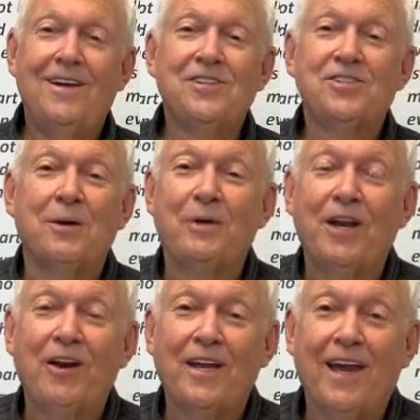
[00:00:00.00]

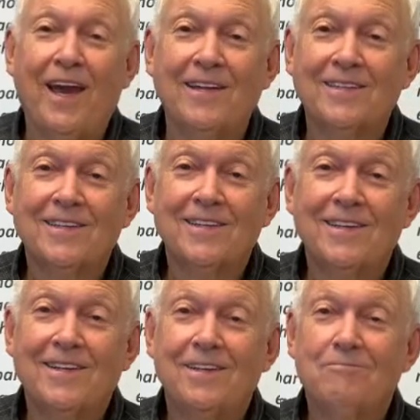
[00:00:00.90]
Seminary can't.
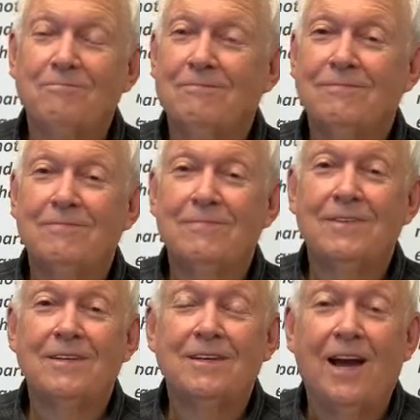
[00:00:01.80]

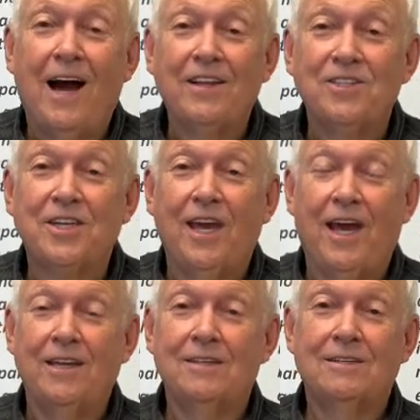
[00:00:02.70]
College
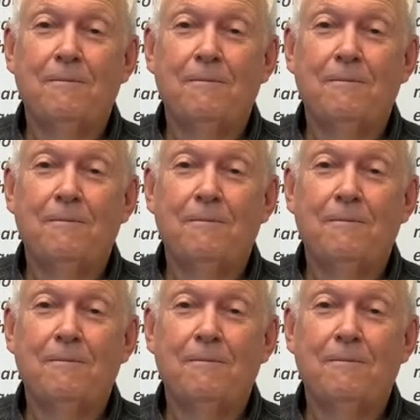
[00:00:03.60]
can't.